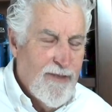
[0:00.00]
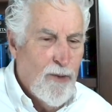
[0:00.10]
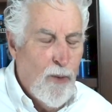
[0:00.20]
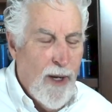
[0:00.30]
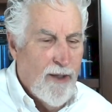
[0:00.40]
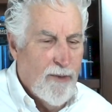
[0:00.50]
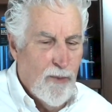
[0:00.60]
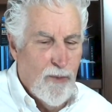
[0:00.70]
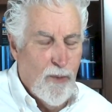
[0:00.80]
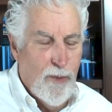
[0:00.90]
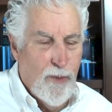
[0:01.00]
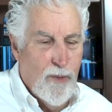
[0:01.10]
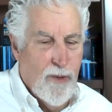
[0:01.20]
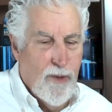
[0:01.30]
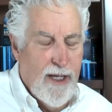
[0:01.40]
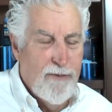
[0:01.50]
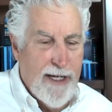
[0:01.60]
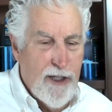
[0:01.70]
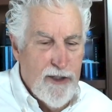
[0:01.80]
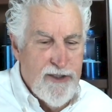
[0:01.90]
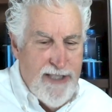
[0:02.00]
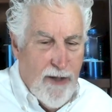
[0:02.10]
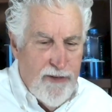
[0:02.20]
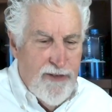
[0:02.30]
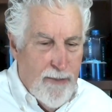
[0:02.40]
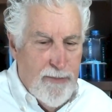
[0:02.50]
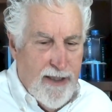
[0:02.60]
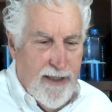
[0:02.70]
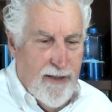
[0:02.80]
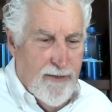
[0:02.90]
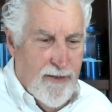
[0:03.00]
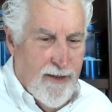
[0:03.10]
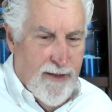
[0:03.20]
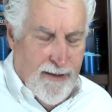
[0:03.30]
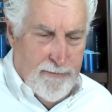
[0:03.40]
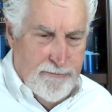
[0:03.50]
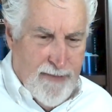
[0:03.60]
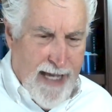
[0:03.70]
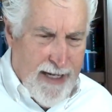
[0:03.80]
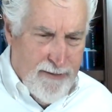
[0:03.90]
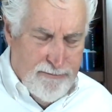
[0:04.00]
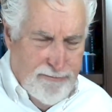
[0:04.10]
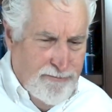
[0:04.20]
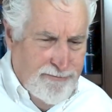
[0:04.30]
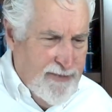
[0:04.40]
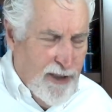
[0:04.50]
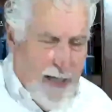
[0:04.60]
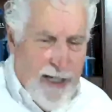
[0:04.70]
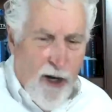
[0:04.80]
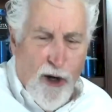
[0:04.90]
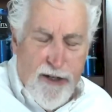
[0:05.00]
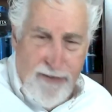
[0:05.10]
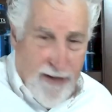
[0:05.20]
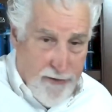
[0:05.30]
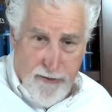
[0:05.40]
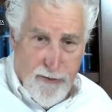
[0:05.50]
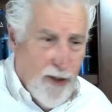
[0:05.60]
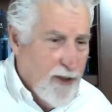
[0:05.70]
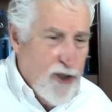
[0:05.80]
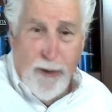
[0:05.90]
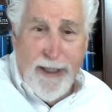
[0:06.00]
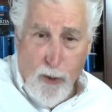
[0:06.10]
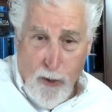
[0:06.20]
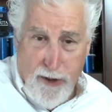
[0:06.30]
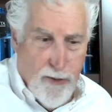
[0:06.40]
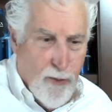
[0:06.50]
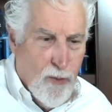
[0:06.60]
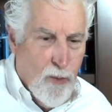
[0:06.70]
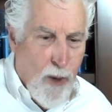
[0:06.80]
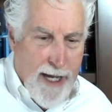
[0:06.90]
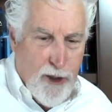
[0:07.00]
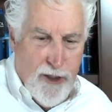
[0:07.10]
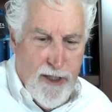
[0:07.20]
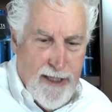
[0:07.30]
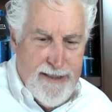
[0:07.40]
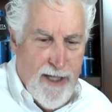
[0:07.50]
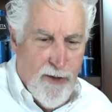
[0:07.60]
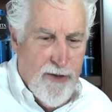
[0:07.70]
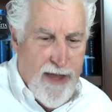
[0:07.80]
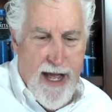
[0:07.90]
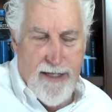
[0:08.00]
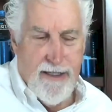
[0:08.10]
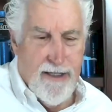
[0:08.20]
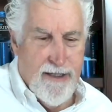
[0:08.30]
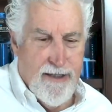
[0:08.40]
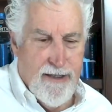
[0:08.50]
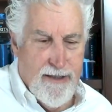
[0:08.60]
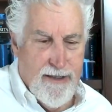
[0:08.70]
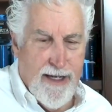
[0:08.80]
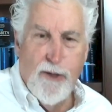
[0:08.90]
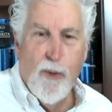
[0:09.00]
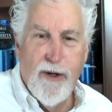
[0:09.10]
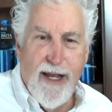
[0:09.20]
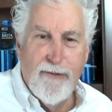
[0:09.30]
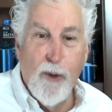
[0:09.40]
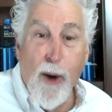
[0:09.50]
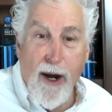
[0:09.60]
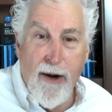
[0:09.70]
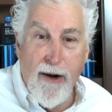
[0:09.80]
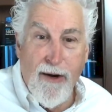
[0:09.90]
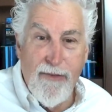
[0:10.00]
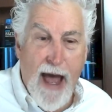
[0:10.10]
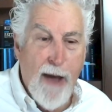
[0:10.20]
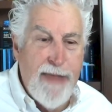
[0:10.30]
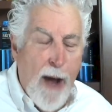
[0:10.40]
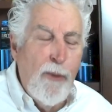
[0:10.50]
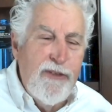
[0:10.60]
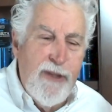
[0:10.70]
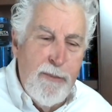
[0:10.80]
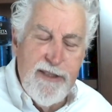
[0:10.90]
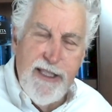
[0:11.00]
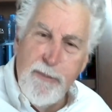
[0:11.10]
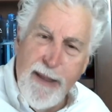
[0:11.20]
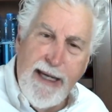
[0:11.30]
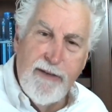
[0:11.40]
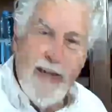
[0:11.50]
Well, if I could sell something at an art festival or street corner, why couldn't I sell that anywhere and everywhere? That was the missing piece.